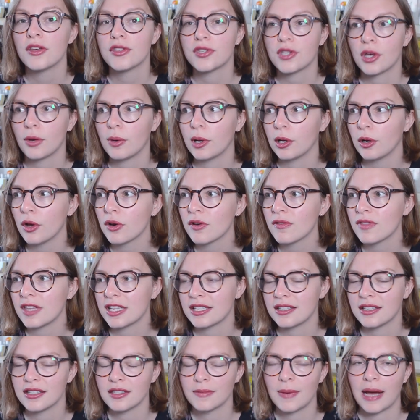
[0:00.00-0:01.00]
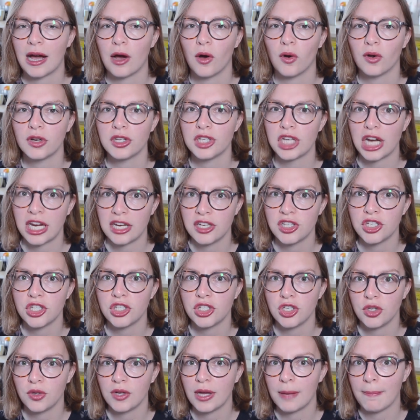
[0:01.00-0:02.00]
So a lot of this is about
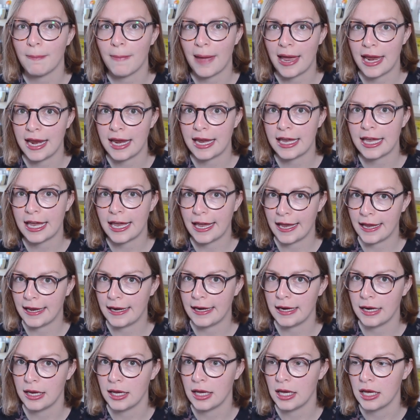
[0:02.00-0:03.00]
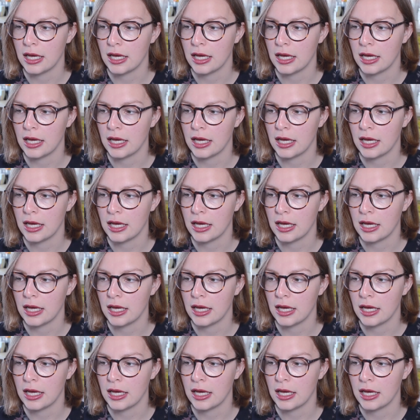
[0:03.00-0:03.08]
changes you can make in